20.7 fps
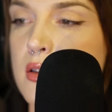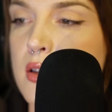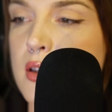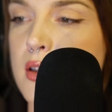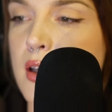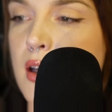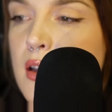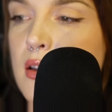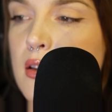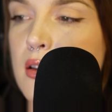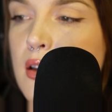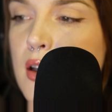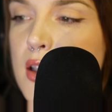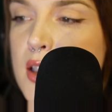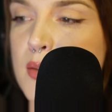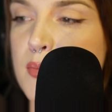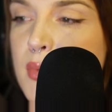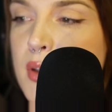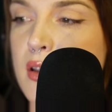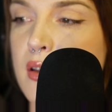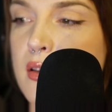to tell her
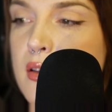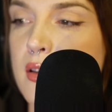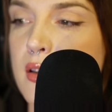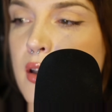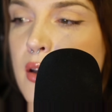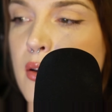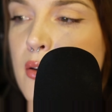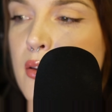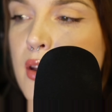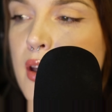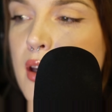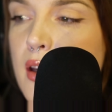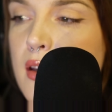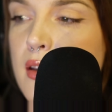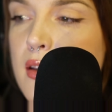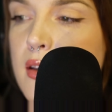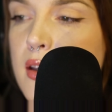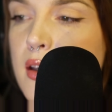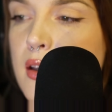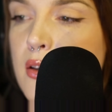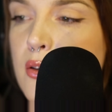husband how the
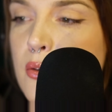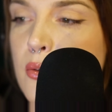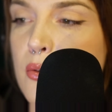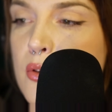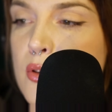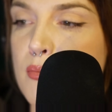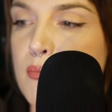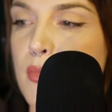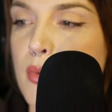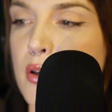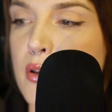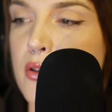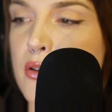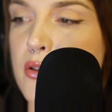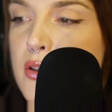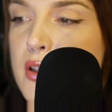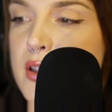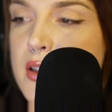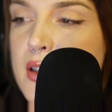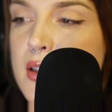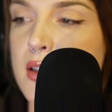Indian whose
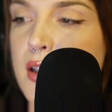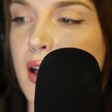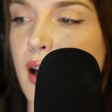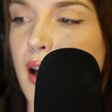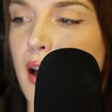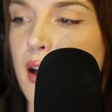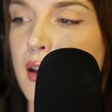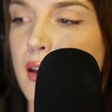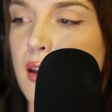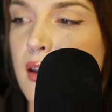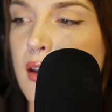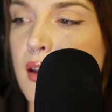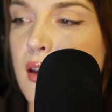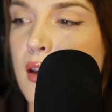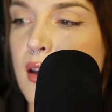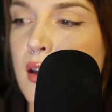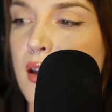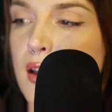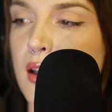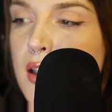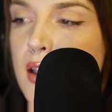murderous attack
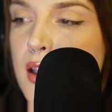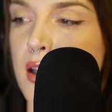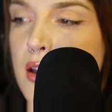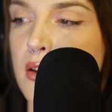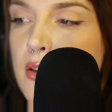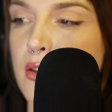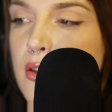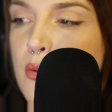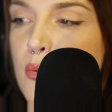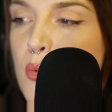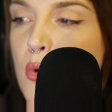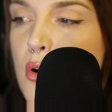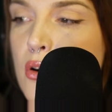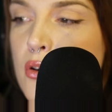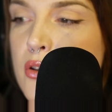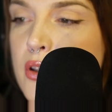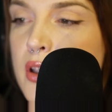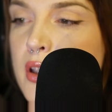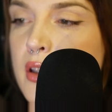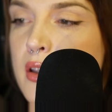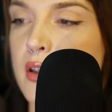he had
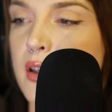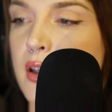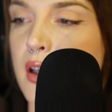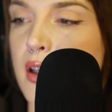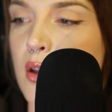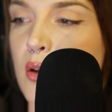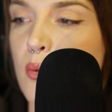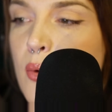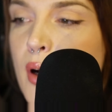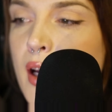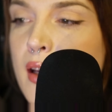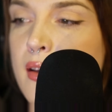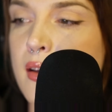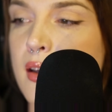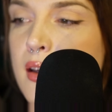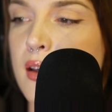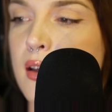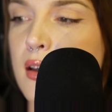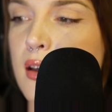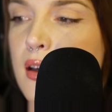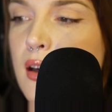thwarted at the
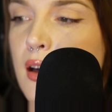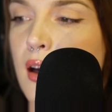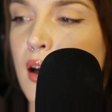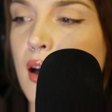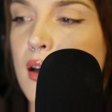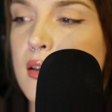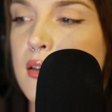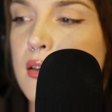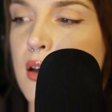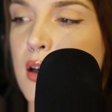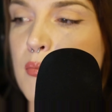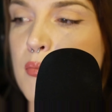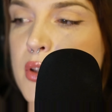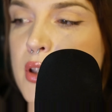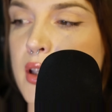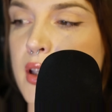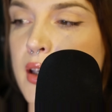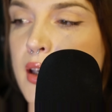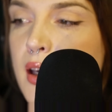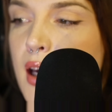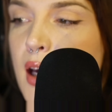wedding had come to
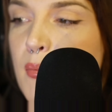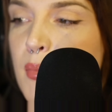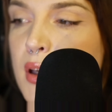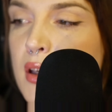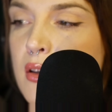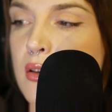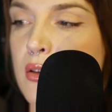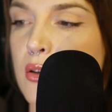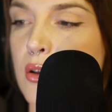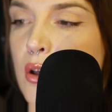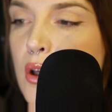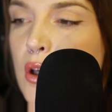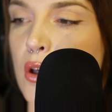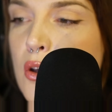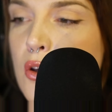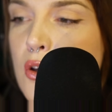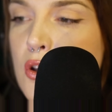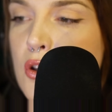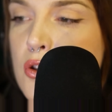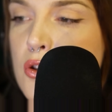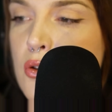the cabin,
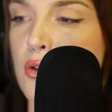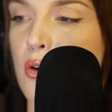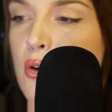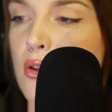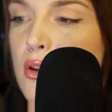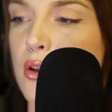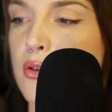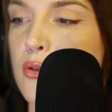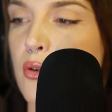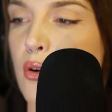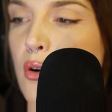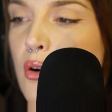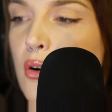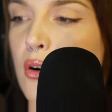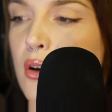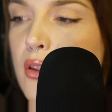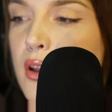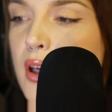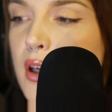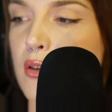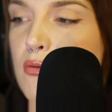shot the
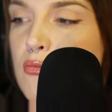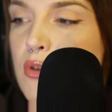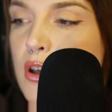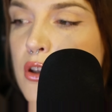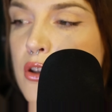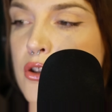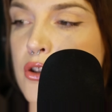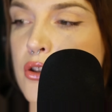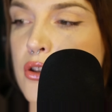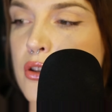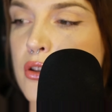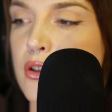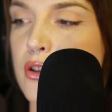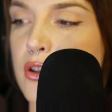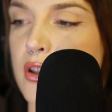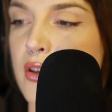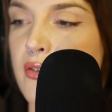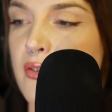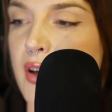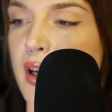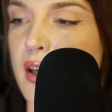dog that had rushed to
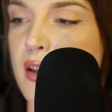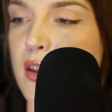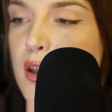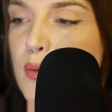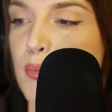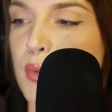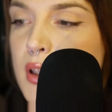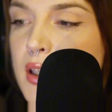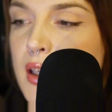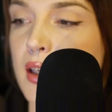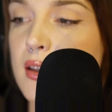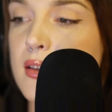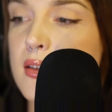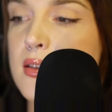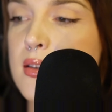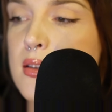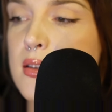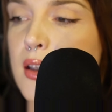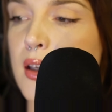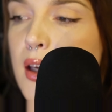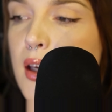defend the place,